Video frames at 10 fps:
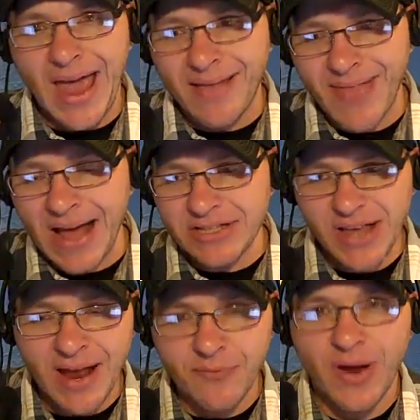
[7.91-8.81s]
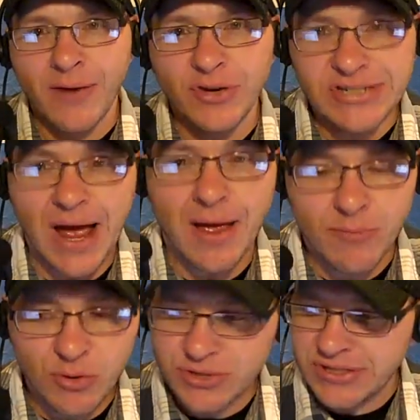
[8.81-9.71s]
And that's every
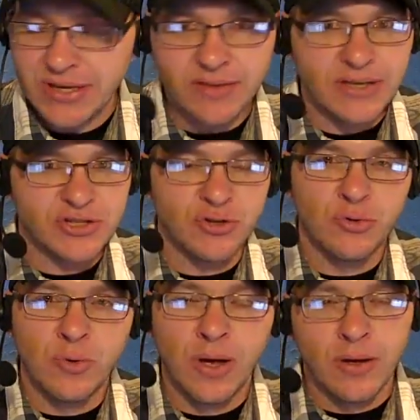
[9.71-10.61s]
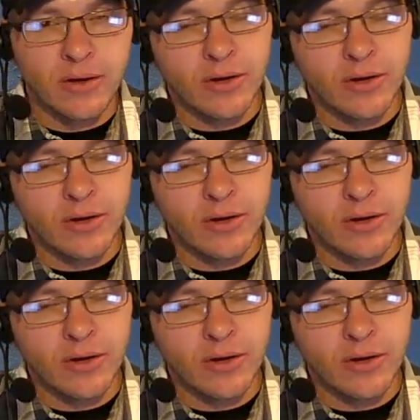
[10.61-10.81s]
time you see these new,